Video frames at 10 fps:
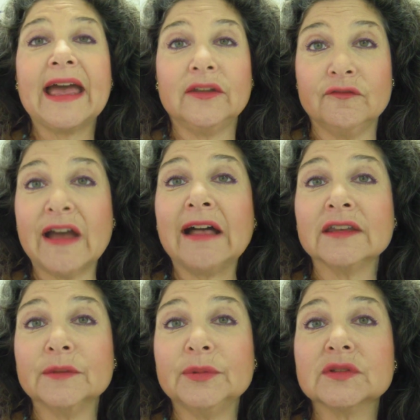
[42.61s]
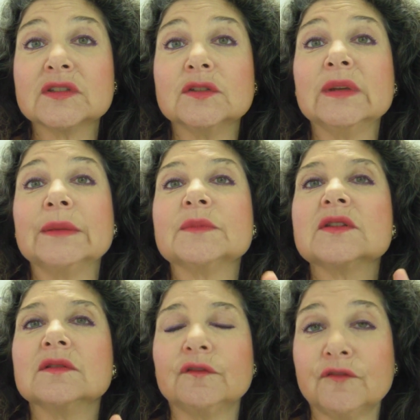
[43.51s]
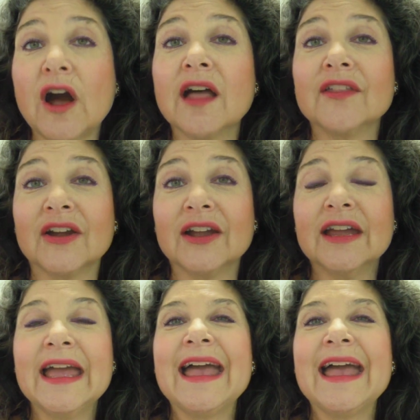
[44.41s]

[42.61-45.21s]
and valuable to him, to the Father.